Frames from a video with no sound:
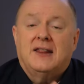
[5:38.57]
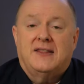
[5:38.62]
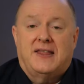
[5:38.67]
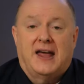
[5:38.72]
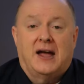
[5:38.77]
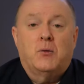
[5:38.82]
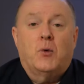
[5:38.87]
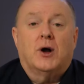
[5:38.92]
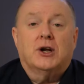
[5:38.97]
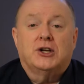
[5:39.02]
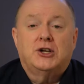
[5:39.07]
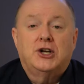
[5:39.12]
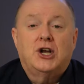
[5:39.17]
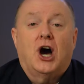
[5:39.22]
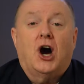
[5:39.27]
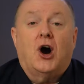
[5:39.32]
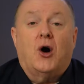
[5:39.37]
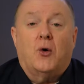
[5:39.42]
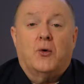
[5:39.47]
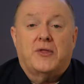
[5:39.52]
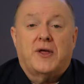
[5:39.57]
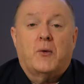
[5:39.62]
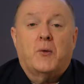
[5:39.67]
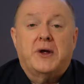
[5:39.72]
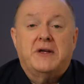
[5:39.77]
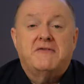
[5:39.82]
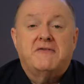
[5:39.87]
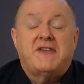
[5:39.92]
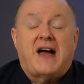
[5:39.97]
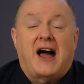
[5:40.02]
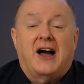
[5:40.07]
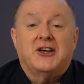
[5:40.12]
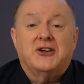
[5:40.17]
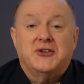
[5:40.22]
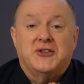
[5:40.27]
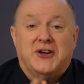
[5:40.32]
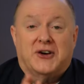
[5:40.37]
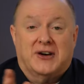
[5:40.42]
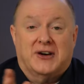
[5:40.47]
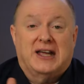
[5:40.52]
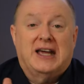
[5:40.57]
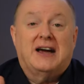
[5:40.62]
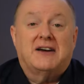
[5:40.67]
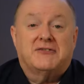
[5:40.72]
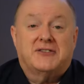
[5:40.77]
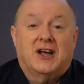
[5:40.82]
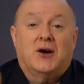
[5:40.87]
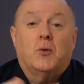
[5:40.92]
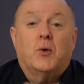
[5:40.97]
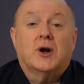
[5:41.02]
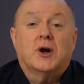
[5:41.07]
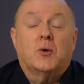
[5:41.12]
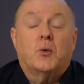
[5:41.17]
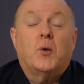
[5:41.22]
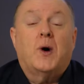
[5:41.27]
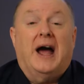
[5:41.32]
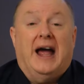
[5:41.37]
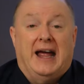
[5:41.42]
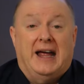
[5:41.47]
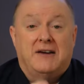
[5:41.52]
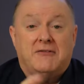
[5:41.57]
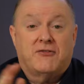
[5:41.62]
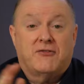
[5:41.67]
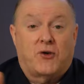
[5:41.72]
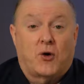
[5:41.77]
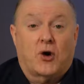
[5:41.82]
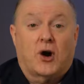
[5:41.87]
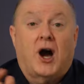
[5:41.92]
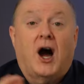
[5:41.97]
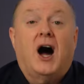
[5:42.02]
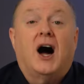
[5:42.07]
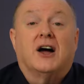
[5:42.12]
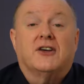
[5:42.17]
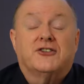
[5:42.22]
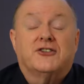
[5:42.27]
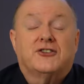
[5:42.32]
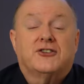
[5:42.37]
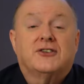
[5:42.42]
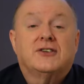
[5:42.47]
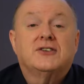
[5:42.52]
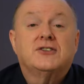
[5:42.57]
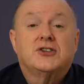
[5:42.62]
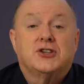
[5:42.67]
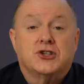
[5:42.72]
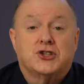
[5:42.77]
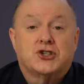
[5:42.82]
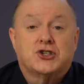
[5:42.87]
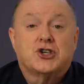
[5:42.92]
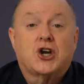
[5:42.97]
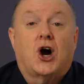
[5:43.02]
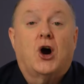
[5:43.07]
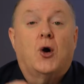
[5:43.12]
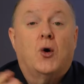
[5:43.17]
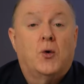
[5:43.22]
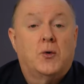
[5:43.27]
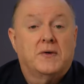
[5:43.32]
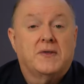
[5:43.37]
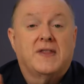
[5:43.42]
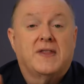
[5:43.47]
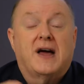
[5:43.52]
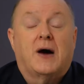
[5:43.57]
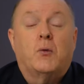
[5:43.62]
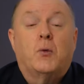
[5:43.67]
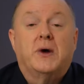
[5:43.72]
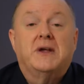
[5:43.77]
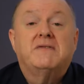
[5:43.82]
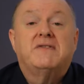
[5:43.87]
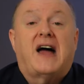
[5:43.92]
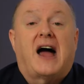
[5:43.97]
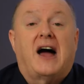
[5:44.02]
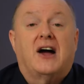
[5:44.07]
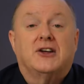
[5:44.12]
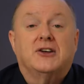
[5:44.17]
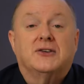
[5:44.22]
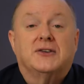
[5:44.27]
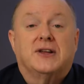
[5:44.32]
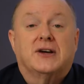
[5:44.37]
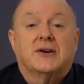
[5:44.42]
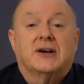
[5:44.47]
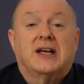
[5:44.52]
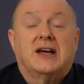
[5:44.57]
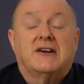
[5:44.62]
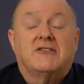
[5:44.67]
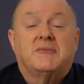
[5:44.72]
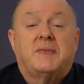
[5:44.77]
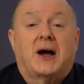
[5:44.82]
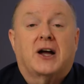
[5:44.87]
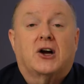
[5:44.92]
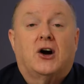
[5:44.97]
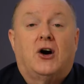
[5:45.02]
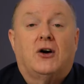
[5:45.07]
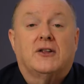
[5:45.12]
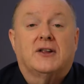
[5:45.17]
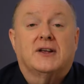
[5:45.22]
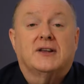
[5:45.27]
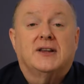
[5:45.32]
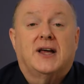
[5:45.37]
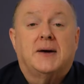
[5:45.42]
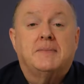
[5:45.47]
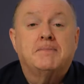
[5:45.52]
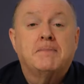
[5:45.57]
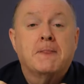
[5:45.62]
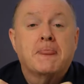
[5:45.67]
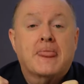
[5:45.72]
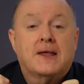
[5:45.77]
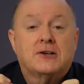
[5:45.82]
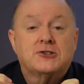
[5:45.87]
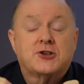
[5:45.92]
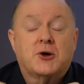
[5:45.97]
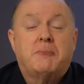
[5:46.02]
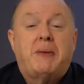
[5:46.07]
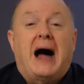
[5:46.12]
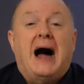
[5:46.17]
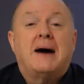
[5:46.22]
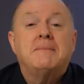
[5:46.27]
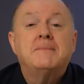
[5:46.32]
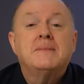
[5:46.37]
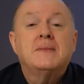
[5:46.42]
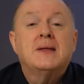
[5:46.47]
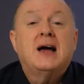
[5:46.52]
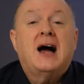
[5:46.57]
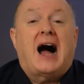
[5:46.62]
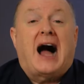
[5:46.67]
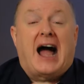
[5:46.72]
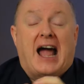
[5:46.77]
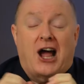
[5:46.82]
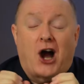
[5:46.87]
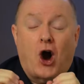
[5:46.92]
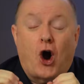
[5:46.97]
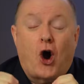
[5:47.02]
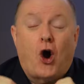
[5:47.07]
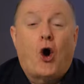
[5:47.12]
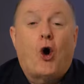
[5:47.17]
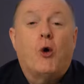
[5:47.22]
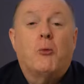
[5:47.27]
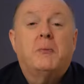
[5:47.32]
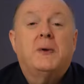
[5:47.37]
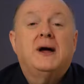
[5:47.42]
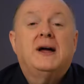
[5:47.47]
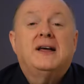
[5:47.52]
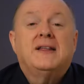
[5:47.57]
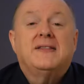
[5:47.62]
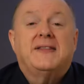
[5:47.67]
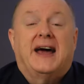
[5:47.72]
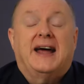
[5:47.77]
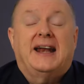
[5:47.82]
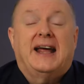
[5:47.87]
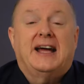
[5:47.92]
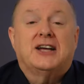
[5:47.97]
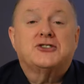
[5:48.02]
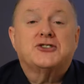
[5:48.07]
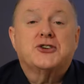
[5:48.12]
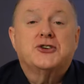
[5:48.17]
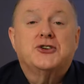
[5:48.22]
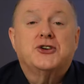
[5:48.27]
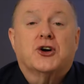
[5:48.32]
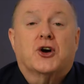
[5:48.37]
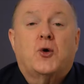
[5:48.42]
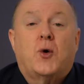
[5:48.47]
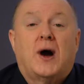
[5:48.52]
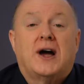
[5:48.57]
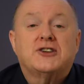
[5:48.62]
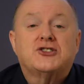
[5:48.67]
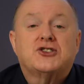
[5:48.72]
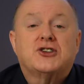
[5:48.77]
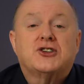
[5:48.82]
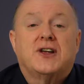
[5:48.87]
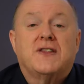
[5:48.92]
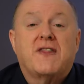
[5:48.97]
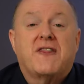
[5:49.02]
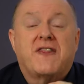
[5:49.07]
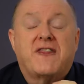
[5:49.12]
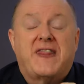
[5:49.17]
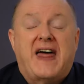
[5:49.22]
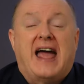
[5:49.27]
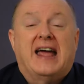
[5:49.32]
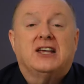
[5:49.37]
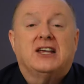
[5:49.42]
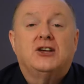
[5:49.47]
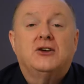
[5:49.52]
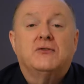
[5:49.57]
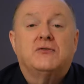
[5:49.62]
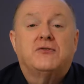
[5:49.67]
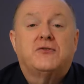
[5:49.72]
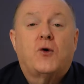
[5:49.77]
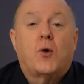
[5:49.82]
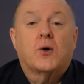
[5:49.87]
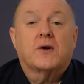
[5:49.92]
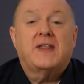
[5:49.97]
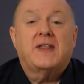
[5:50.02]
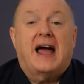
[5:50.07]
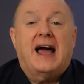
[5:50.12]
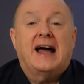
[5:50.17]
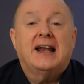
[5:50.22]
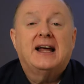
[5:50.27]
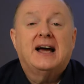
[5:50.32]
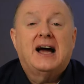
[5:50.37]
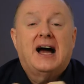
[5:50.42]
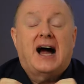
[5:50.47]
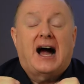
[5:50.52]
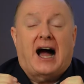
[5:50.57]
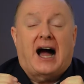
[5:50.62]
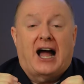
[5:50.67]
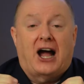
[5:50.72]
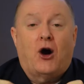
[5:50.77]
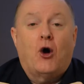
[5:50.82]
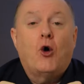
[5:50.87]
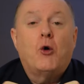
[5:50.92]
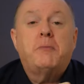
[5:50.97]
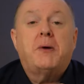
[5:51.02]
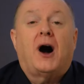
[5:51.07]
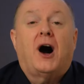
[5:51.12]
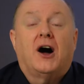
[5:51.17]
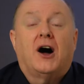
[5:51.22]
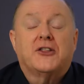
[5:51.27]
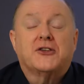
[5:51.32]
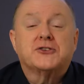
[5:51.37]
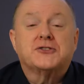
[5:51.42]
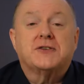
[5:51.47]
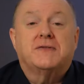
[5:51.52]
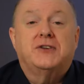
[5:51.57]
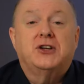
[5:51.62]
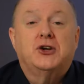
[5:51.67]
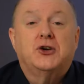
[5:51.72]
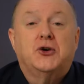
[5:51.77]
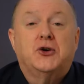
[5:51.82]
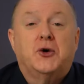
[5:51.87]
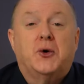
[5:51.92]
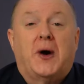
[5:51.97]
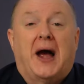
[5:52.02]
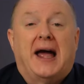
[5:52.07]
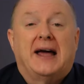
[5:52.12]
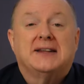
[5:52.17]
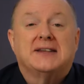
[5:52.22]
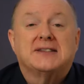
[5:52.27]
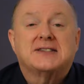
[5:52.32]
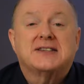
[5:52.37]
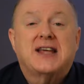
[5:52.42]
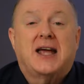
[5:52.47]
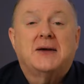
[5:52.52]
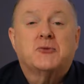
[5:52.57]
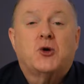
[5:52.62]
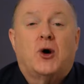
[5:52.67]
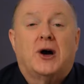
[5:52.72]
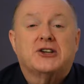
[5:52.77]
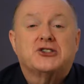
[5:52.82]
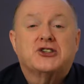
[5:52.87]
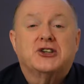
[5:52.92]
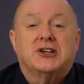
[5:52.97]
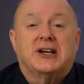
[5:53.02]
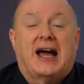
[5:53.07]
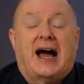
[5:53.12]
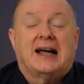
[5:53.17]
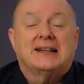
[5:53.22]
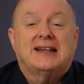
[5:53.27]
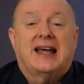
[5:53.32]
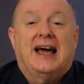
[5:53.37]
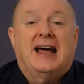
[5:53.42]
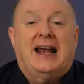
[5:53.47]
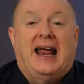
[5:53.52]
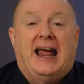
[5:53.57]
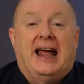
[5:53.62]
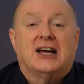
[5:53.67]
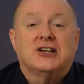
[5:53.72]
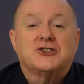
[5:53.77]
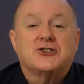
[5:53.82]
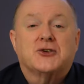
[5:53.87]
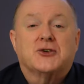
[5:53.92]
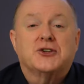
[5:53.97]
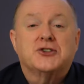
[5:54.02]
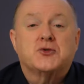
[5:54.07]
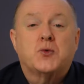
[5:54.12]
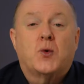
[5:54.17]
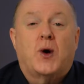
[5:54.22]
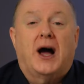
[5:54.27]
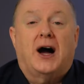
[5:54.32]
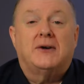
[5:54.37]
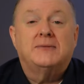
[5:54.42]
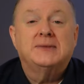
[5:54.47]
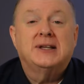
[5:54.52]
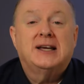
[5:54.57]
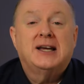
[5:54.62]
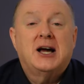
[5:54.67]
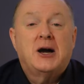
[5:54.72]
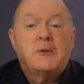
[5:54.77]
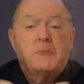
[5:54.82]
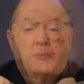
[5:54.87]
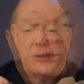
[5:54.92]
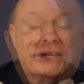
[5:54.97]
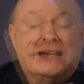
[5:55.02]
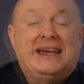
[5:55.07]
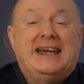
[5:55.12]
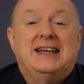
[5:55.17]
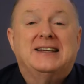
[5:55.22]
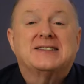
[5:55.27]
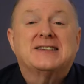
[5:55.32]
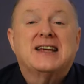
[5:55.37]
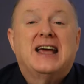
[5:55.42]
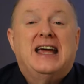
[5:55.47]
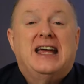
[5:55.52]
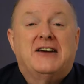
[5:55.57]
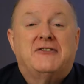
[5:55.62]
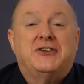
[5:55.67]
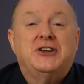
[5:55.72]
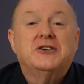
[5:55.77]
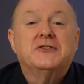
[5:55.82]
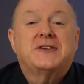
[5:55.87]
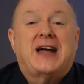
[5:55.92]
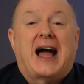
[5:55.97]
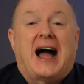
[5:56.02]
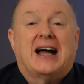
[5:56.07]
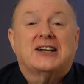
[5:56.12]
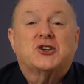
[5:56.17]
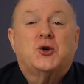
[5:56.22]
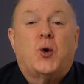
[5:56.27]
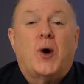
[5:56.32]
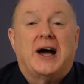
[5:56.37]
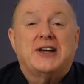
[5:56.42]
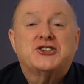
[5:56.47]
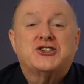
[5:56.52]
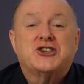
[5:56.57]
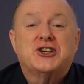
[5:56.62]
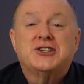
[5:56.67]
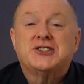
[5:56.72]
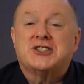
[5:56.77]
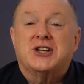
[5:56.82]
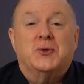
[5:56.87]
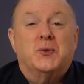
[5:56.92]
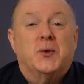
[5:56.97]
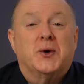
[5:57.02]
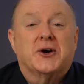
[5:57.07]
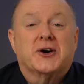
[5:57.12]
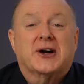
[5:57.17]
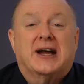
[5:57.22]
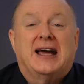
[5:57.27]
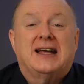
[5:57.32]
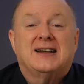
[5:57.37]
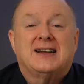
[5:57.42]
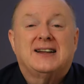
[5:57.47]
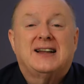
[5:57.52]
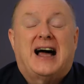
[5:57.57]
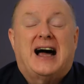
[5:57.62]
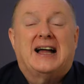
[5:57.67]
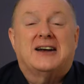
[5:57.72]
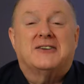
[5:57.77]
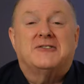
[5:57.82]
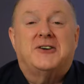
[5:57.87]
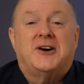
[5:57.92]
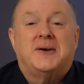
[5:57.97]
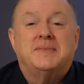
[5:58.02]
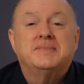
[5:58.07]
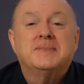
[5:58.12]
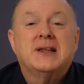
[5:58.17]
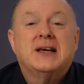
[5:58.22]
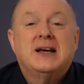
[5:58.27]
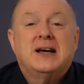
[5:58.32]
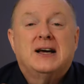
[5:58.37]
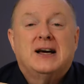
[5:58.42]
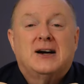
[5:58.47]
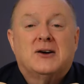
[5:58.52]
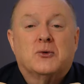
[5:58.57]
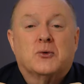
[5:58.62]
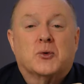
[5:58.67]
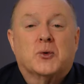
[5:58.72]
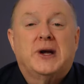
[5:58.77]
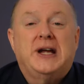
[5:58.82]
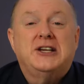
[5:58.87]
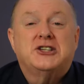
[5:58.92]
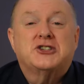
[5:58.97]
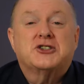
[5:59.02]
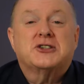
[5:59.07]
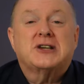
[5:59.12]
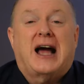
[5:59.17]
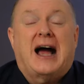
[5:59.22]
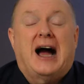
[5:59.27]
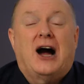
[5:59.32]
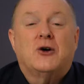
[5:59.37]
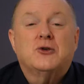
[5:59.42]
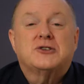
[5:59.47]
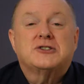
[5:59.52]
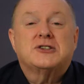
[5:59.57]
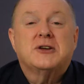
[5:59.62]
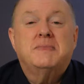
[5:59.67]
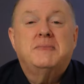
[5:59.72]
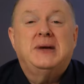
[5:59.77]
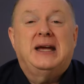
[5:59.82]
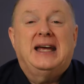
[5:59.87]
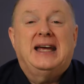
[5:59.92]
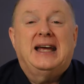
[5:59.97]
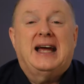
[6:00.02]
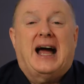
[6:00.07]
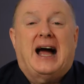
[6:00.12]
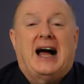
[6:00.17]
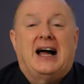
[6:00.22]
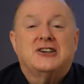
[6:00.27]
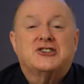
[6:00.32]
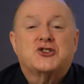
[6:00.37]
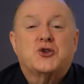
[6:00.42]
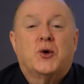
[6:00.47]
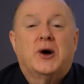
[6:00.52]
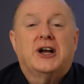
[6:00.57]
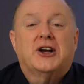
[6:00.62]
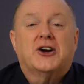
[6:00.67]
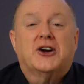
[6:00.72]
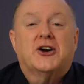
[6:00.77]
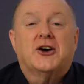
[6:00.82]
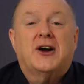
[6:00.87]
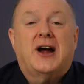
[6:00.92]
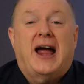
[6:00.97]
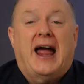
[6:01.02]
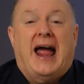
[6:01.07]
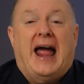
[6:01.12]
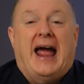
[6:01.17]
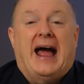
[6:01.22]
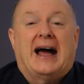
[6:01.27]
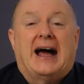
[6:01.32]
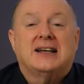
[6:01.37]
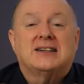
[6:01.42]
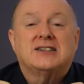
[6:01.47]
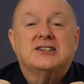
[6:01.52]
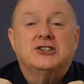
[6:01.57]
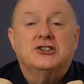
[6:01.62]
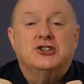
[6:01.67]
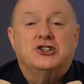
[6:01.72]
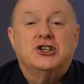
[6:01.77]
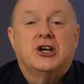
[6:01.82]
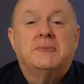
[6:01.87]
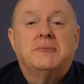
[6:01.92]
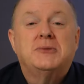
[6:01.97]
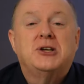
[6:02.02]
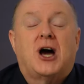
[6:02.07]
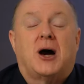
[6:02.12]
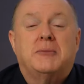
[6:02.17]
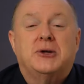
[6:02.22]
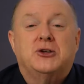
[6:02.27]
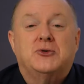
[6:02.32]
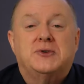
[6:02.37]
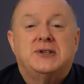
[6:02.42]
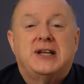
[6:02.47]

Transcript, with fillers: They want to know that we value their gift, and what a way for us to show that we valued their gift by calling them. So Bob, I hope that answered your question. Thank you for that. I hope others of you who had the same question got that answered as well. Please, if you've got questions, and we're getting a lot of them, reach out to me on Twitter at Jim W.